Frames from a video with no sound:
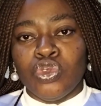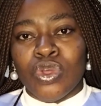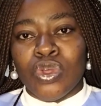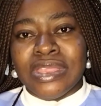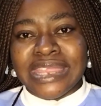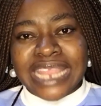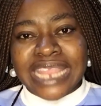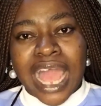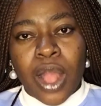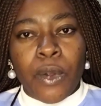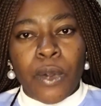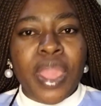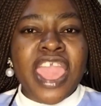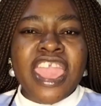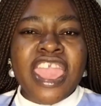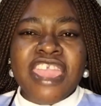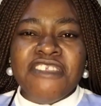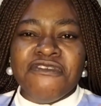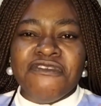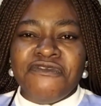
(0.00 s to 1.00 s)
So now,
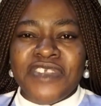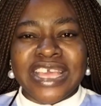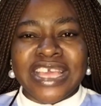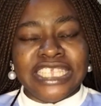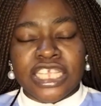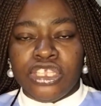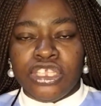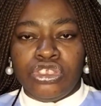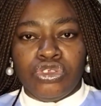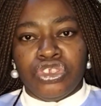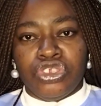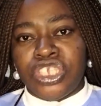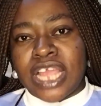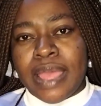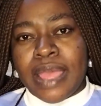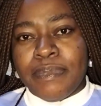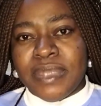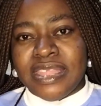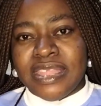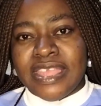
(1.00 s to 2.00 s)
invest in
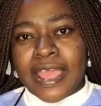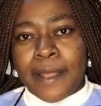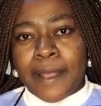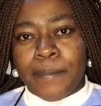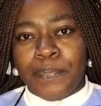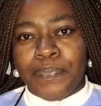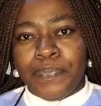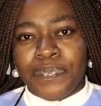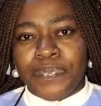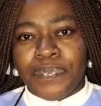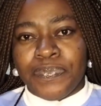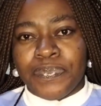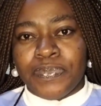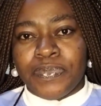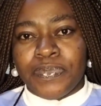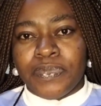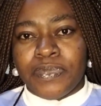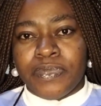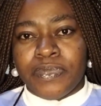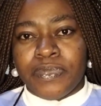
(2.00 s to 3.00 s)
social media.
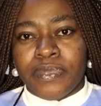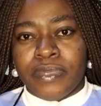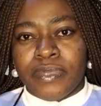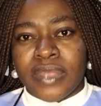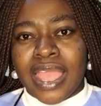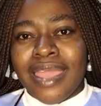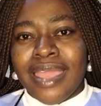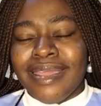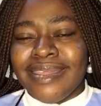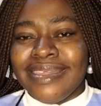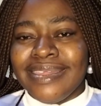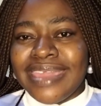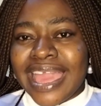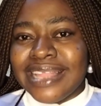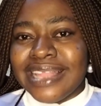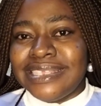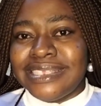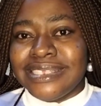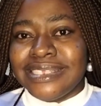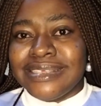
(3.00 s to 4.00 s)

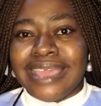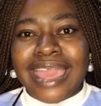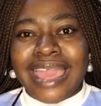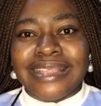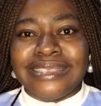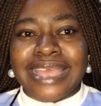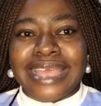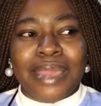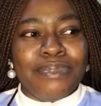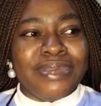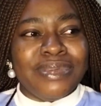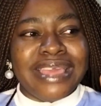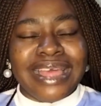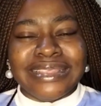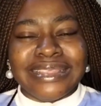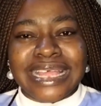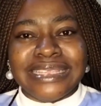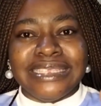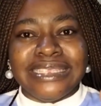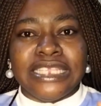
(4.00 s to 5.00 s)
If
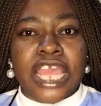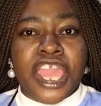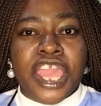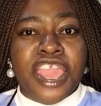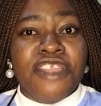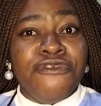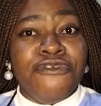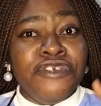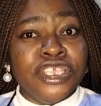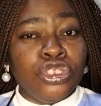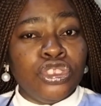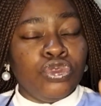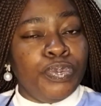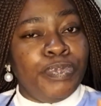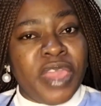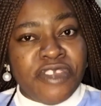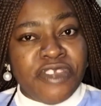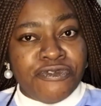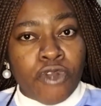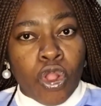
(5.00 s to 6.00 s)
it's to
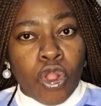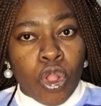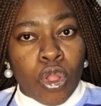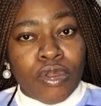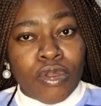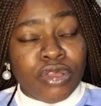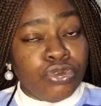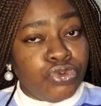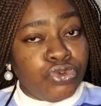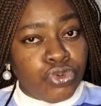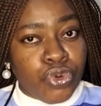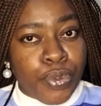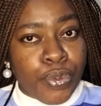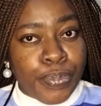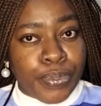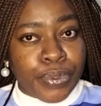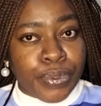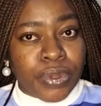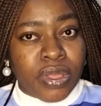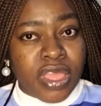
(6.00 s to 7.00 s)
pay for a
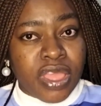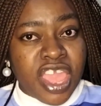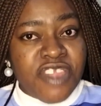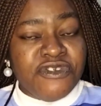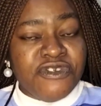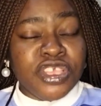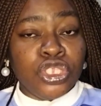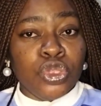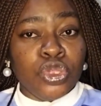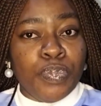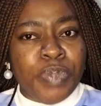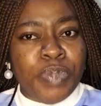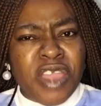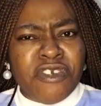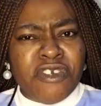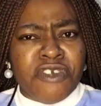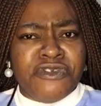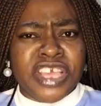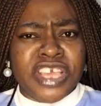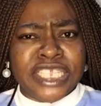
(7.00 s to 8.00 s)
group, if it's to pay
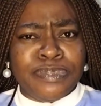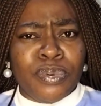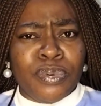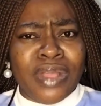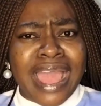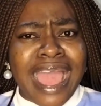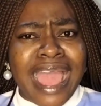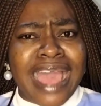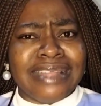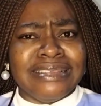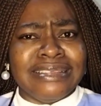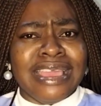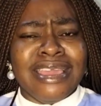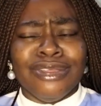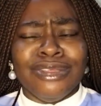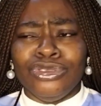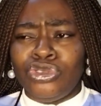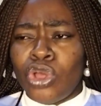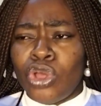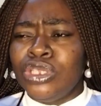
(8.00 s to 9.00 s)
for Facebook ads,
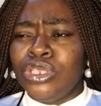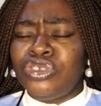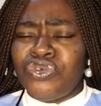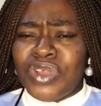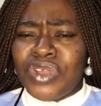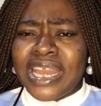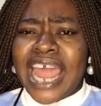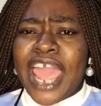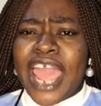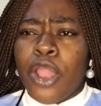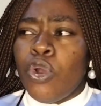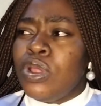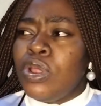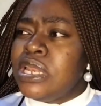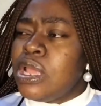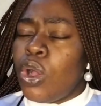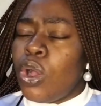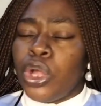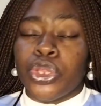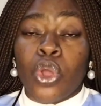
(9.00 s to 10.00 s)
don't rely
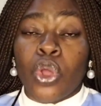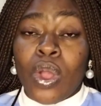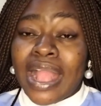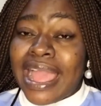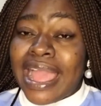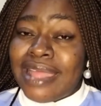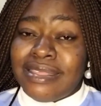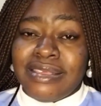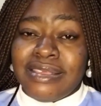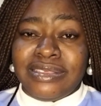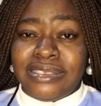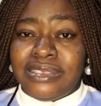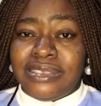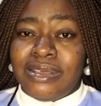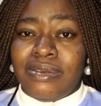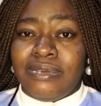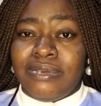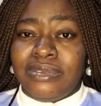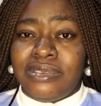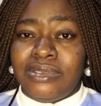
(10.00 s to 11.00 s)
only on organic
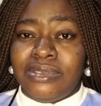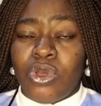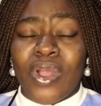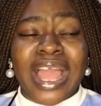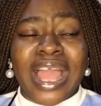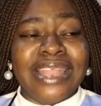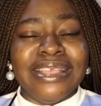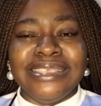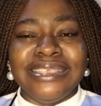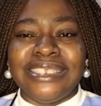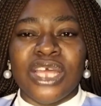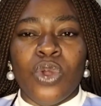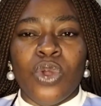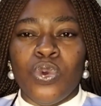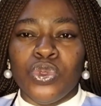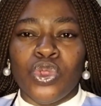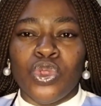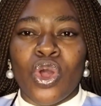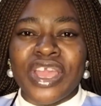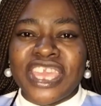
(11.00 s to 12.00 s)
sales. Organic
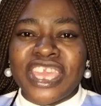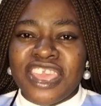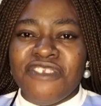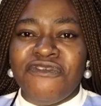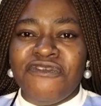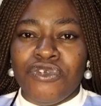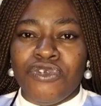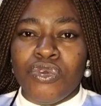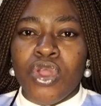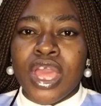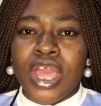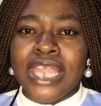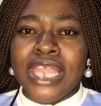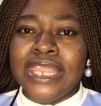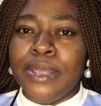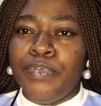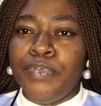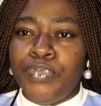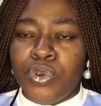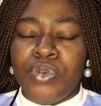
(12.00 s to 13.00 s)
sales will not give you
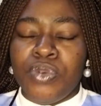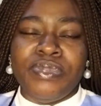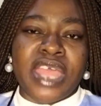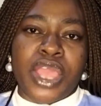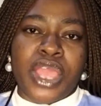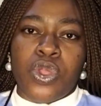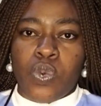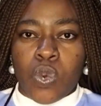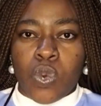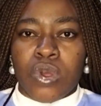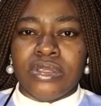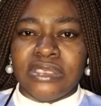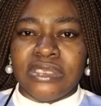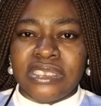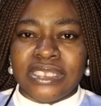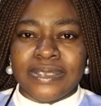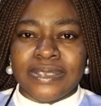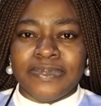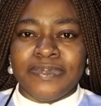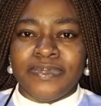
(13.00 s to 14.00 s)
the boom that you want.